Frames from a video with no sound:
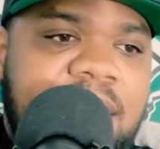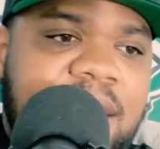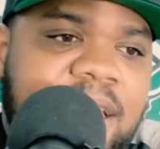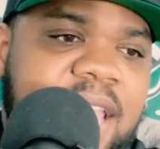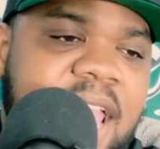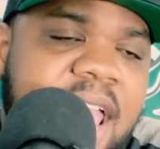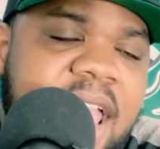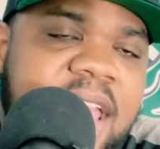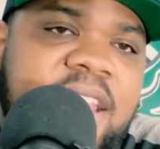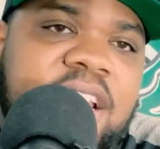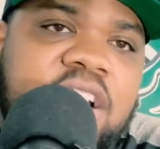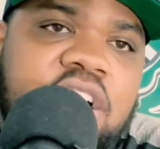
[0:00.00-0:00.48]

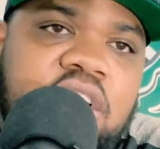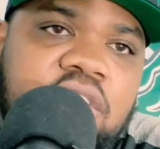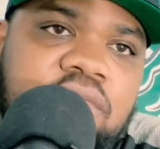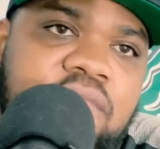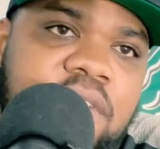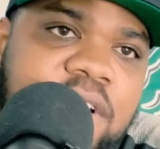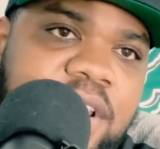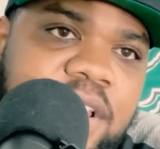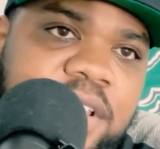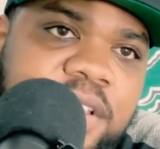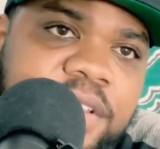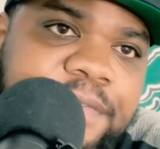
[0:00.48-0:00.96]
Gannon
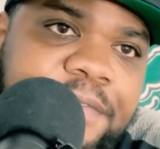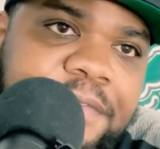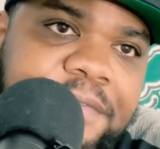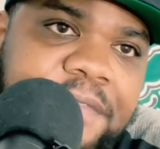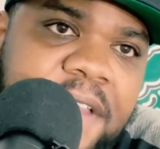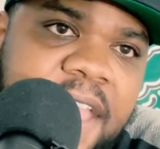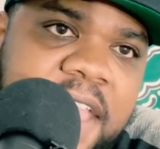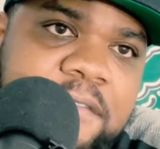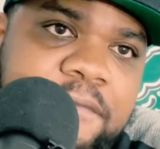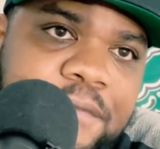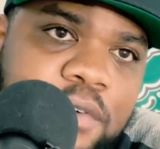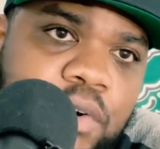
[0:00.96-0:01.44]
could run a
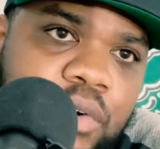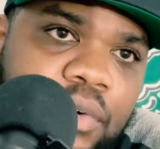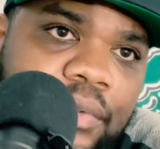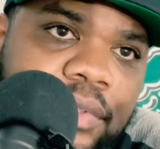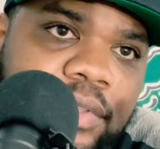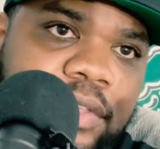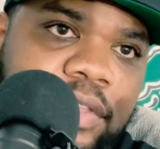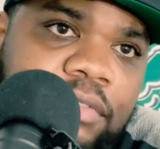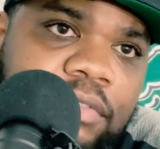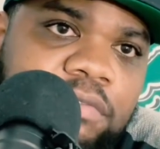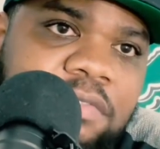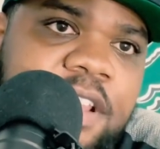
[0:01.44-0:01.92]

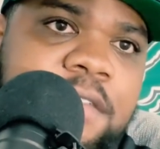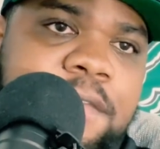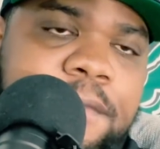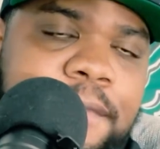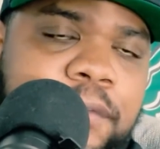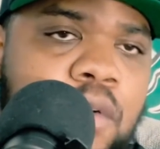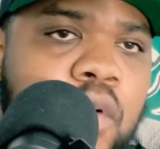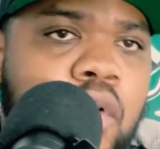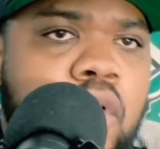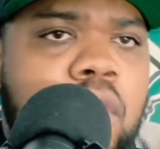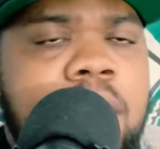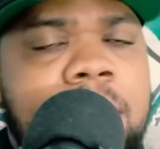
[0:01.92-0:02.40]
faithful
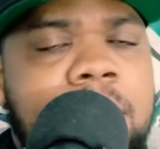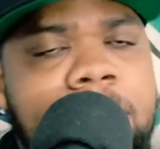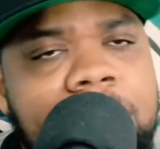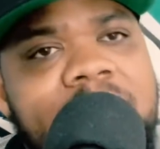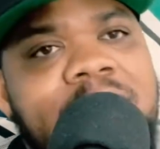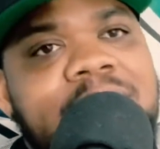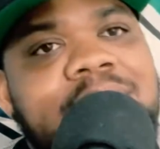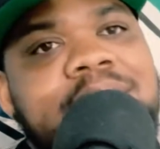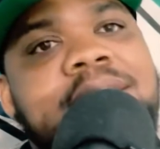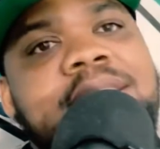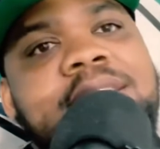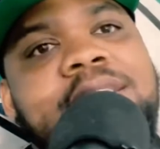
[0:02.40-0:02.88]
3-4 and
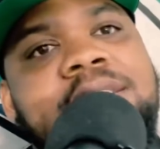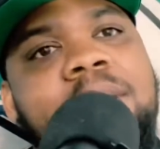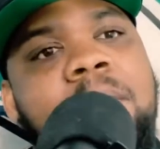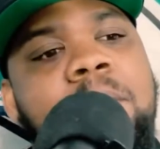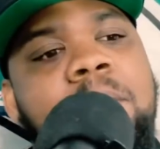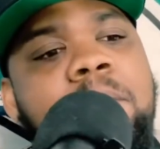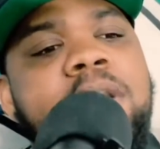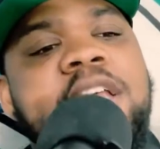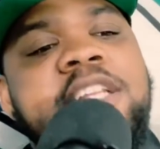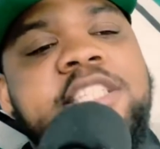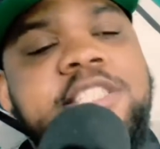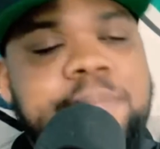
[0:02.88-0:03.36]
mix in
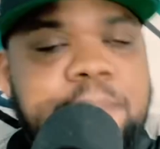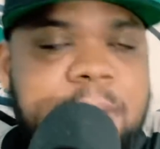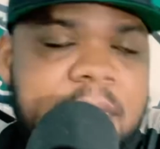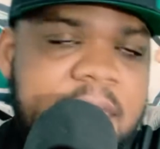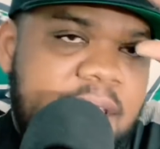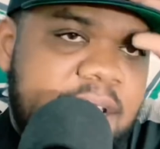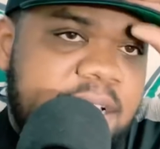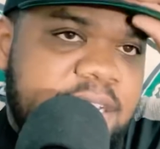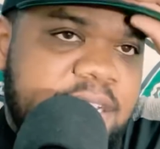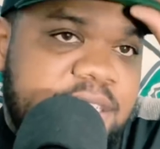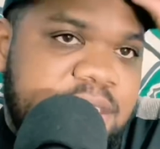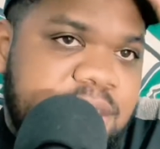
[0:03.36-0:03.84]
some blitz
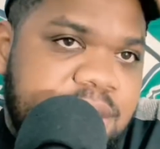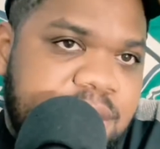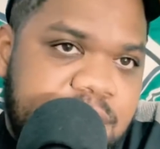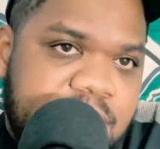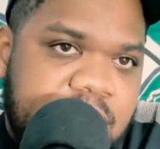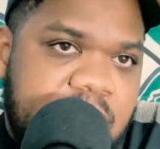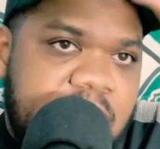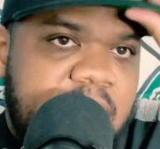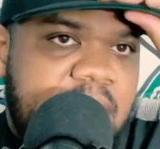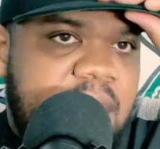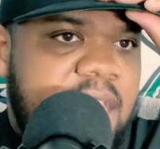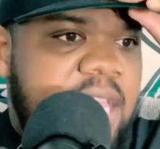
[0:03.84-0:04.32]

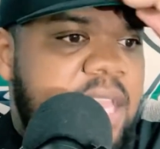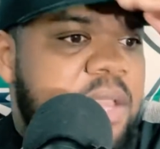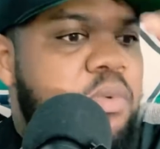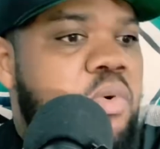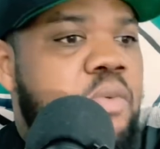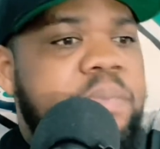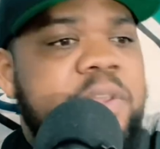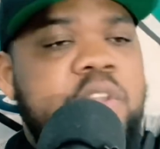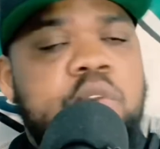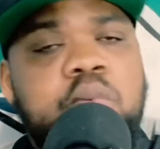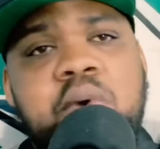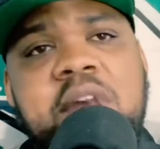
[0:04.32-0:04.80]
packages, and he
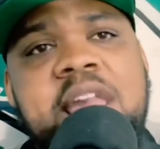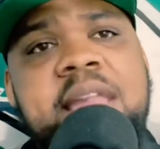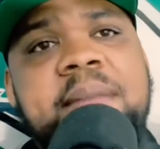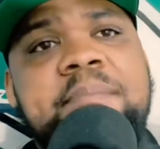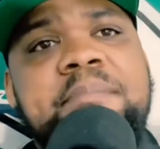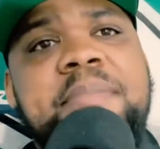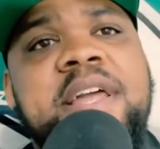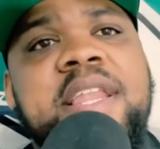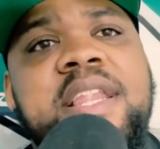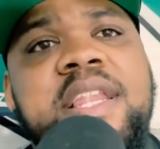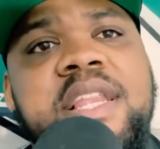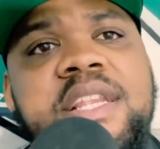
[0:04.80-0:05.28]
will be way
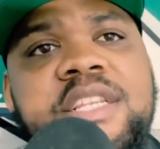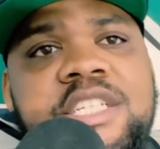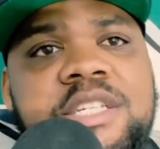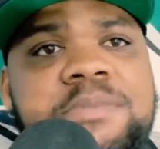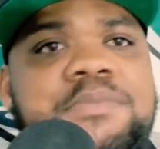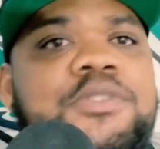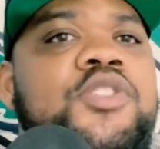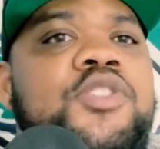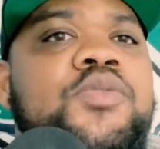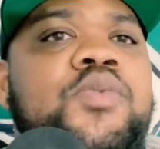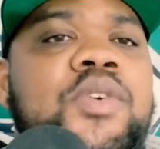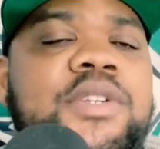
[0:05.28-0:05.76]
better than
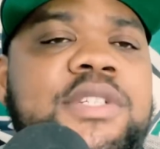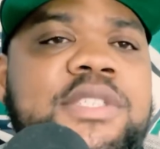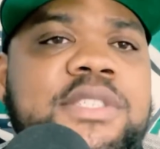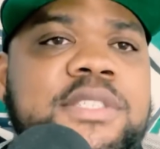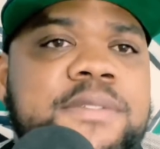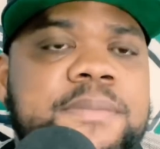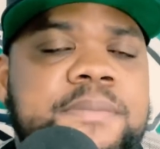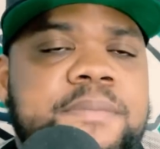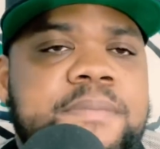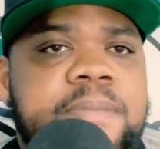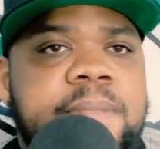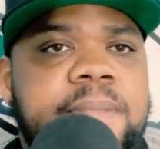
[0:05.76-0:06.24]
Jim
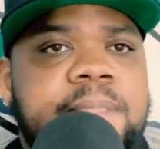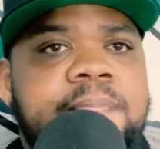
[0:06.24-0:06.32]
Schwartz.